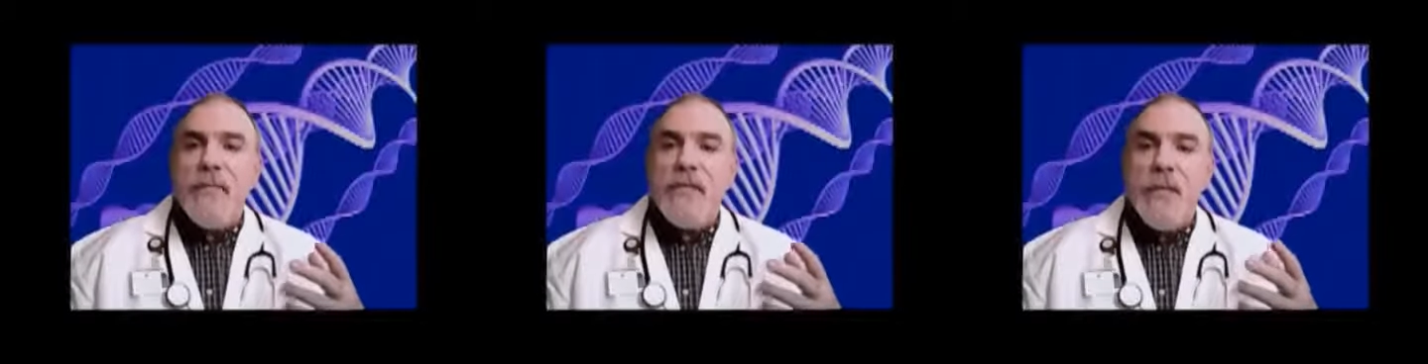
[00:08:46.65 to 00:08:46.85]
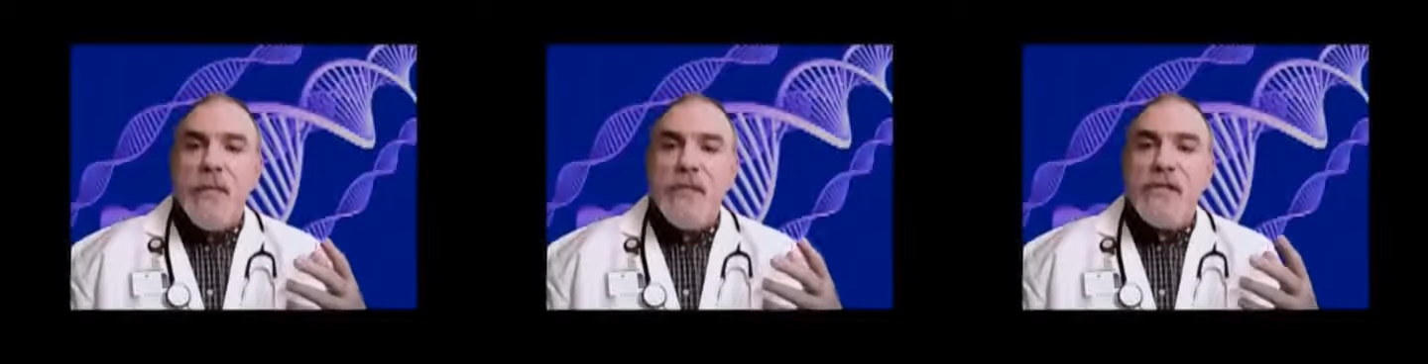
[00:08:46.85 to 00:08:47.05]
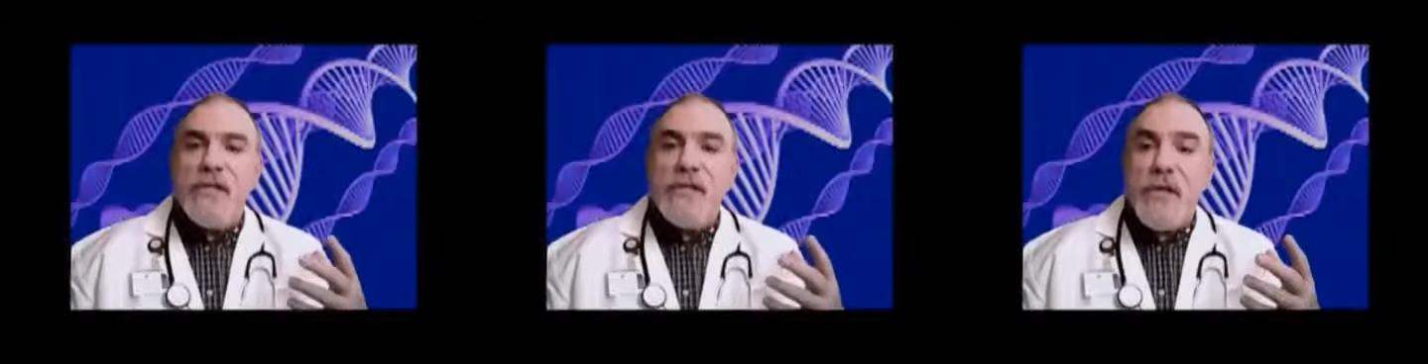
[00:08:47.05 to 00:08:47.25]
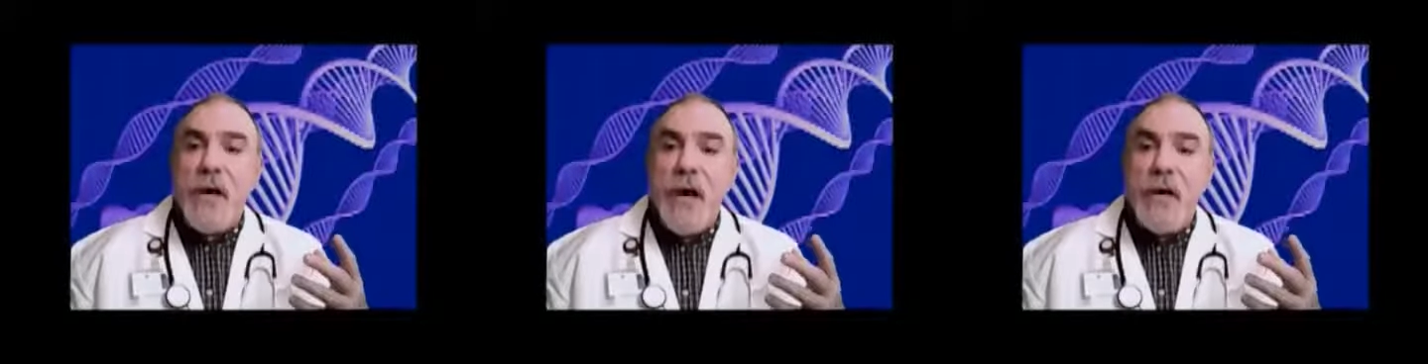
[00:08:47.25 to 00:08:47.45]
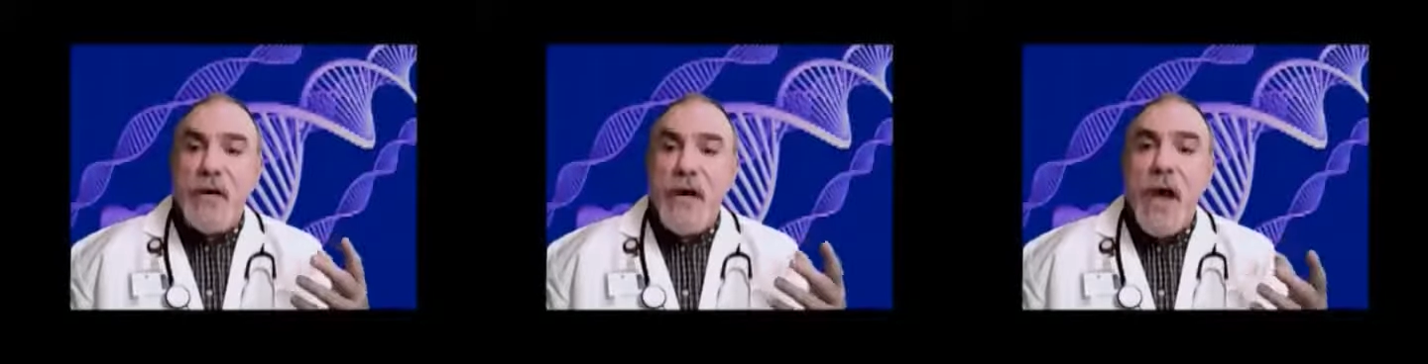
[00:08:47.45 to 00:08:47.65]
we just
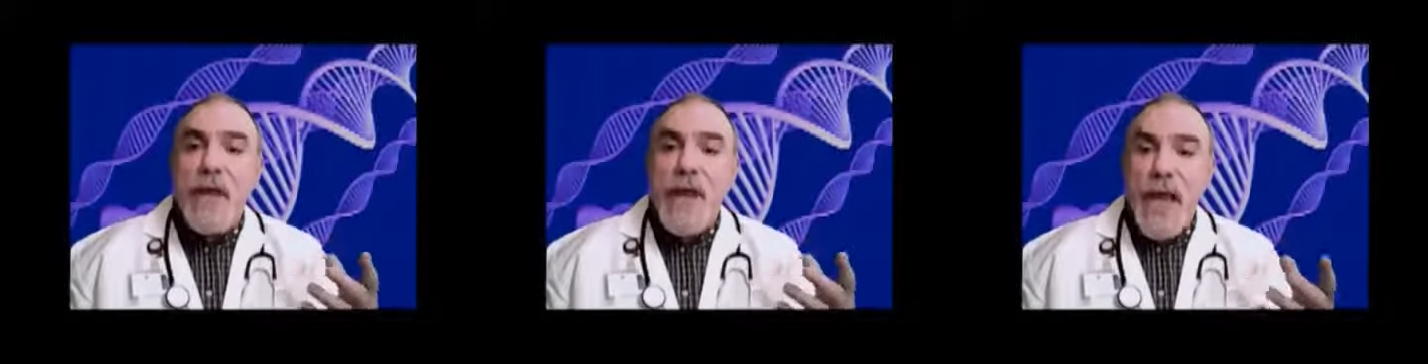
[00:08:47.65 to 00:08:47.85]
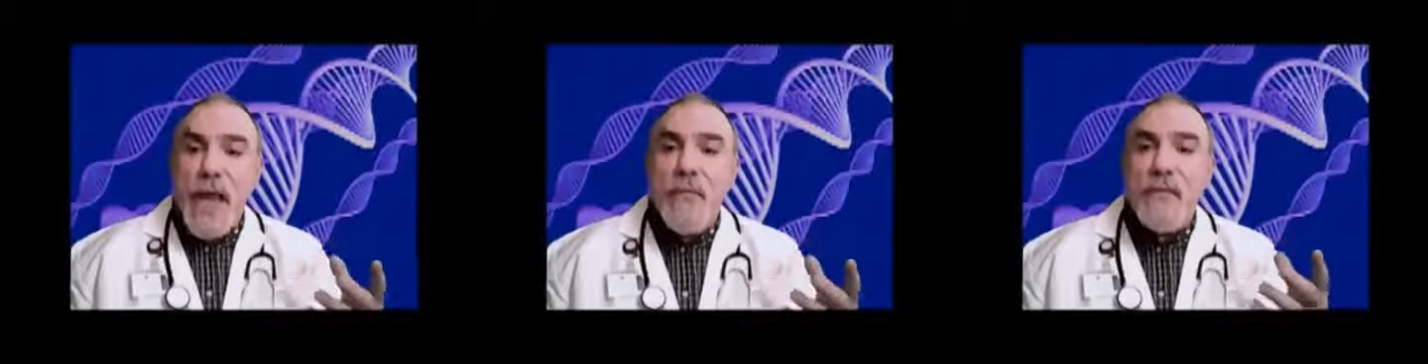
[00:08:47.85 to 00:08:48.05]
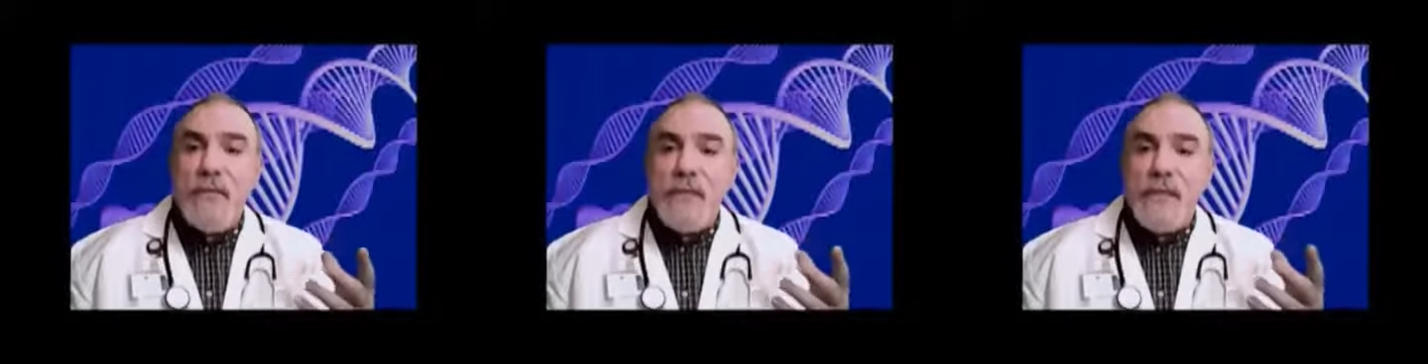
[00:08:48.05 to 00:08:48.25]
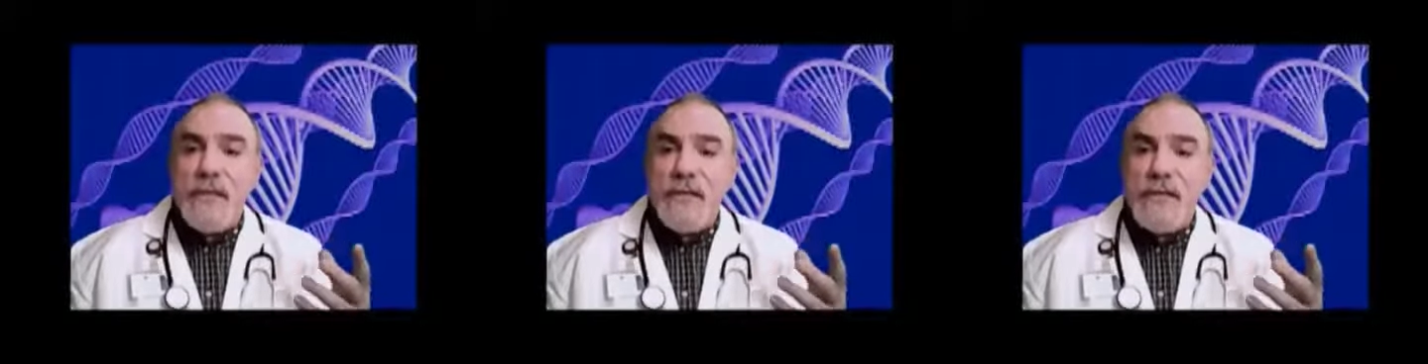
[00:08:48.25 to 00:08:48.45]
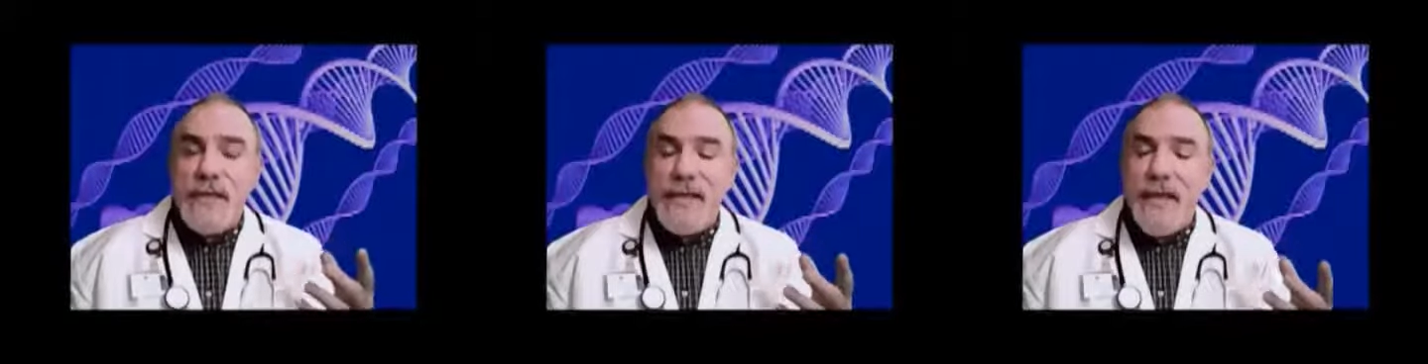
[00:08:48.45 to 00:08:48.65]
are not able to